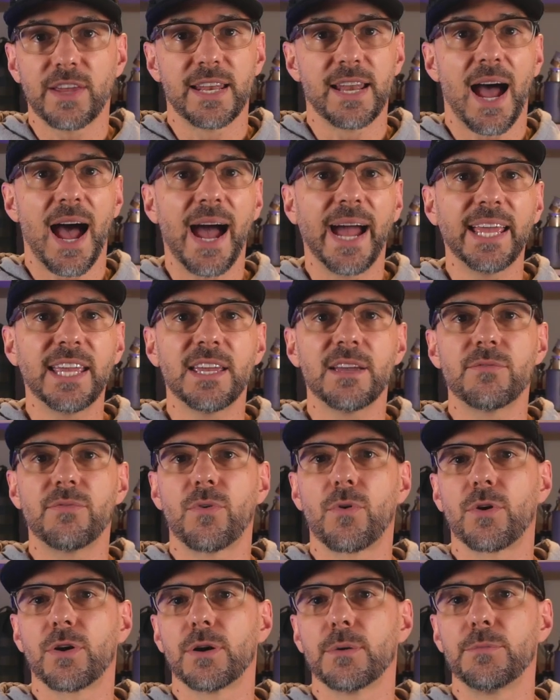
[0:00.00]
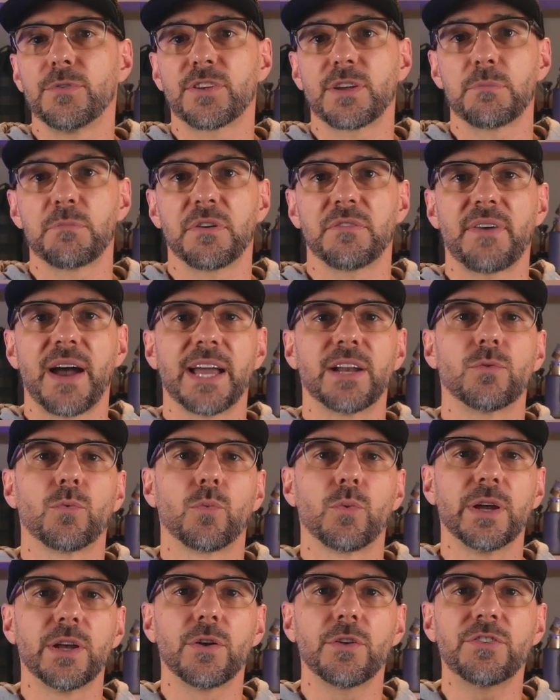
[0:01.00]
and hiking forums can provide
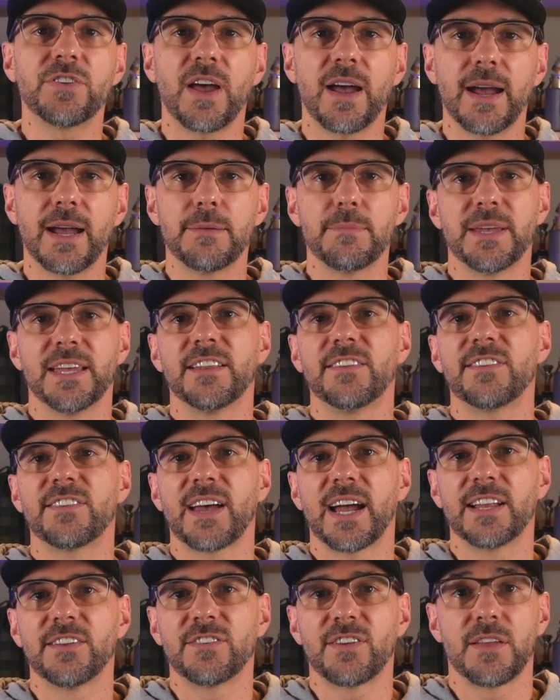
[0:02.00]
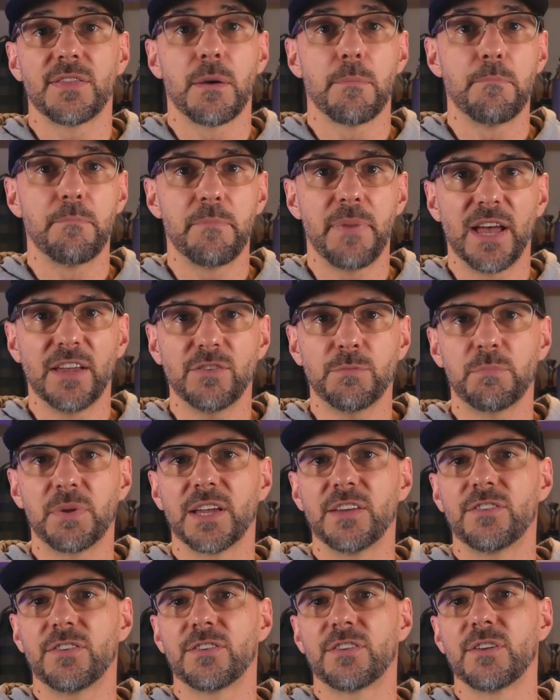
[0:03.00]
real-time insights on the best
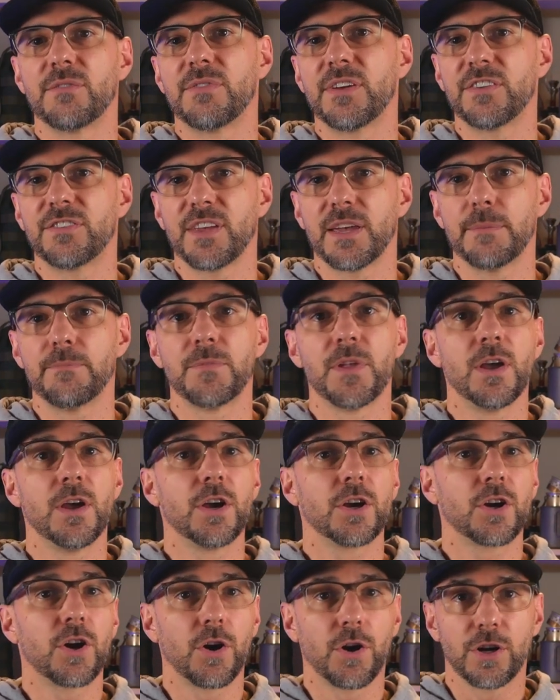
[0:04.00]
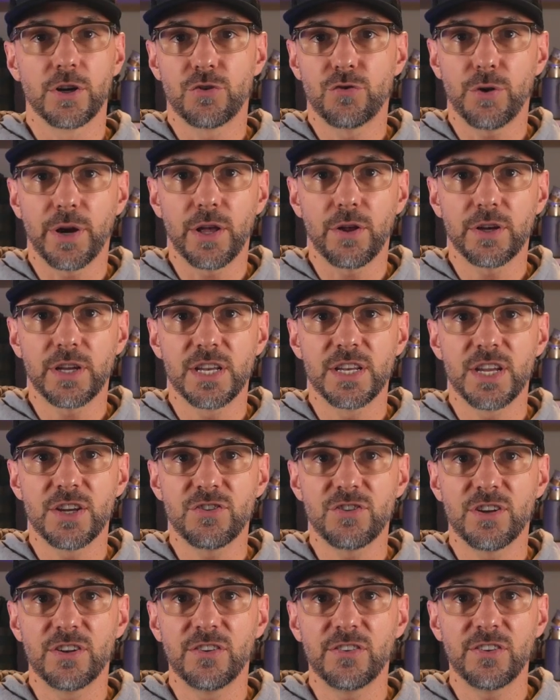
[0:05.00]
places to visit, current trail
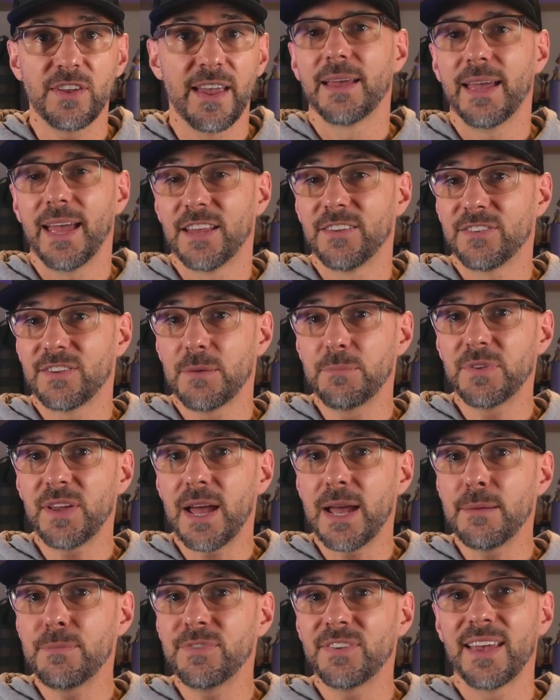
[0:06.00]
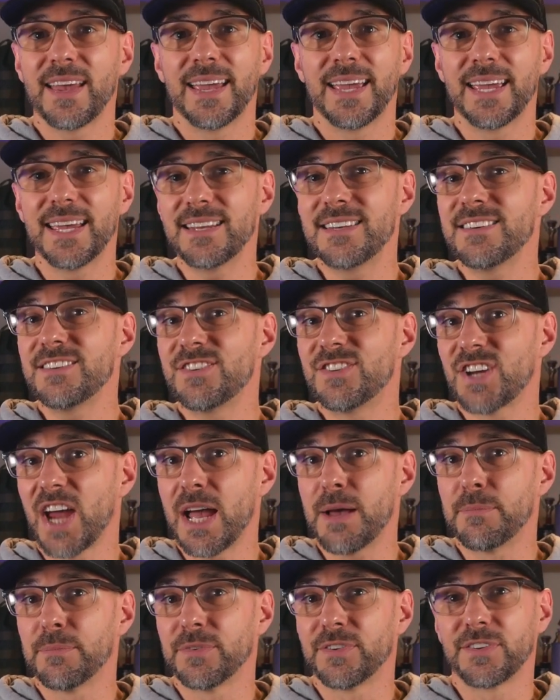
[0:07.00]
conditions, and sometimes hidden
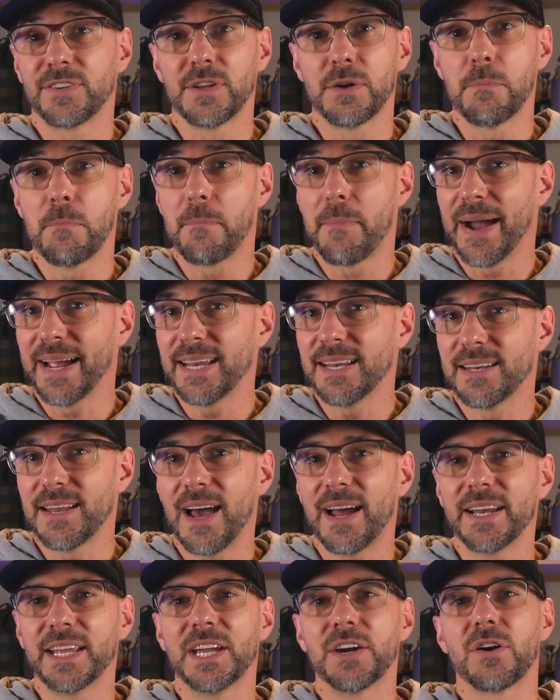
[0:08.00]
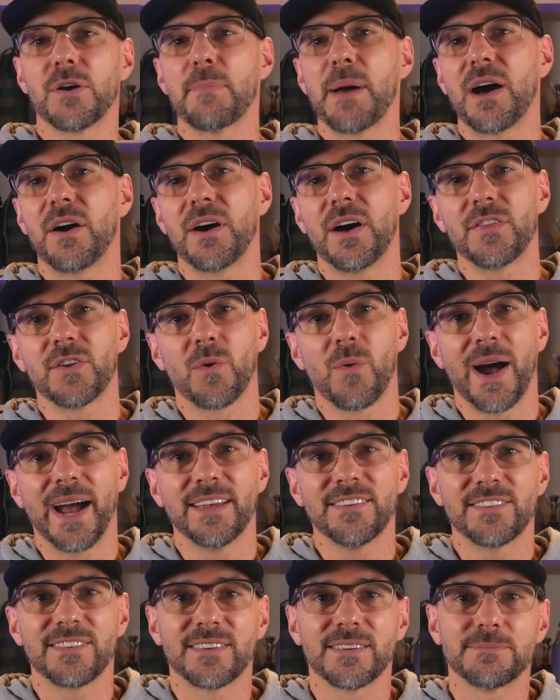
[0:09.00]
gems you might not hear about
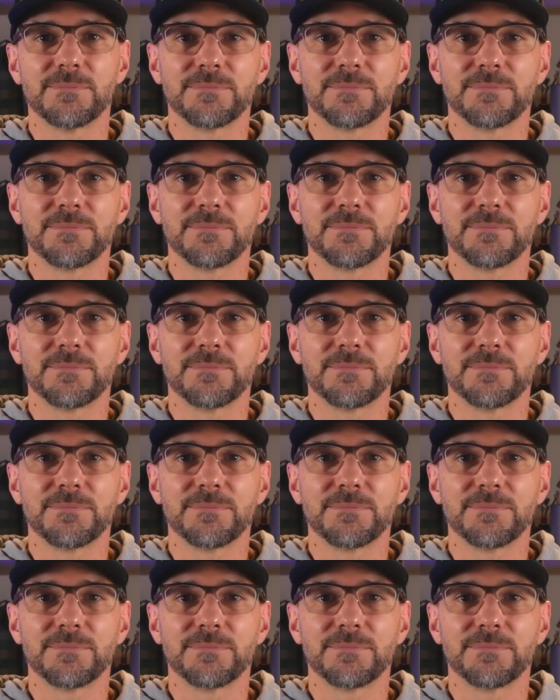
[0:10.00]
otherwise.